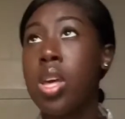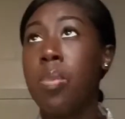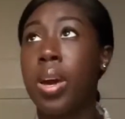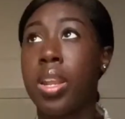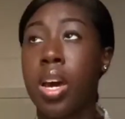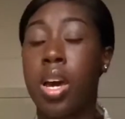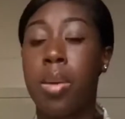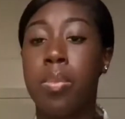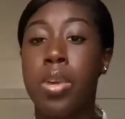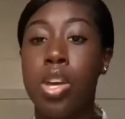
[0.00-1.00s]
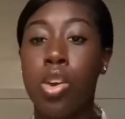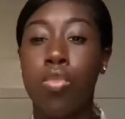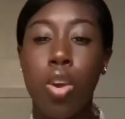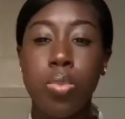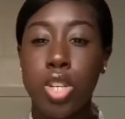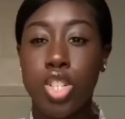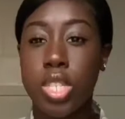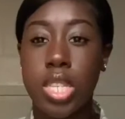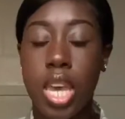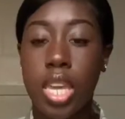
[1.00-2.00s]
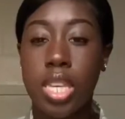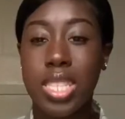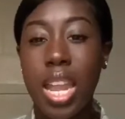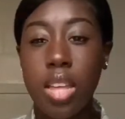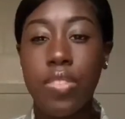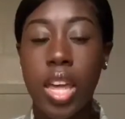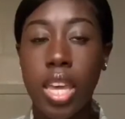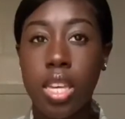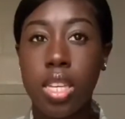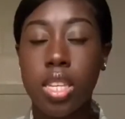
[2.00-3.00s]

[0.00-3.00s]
But um, ropes are just like, it's kind of like,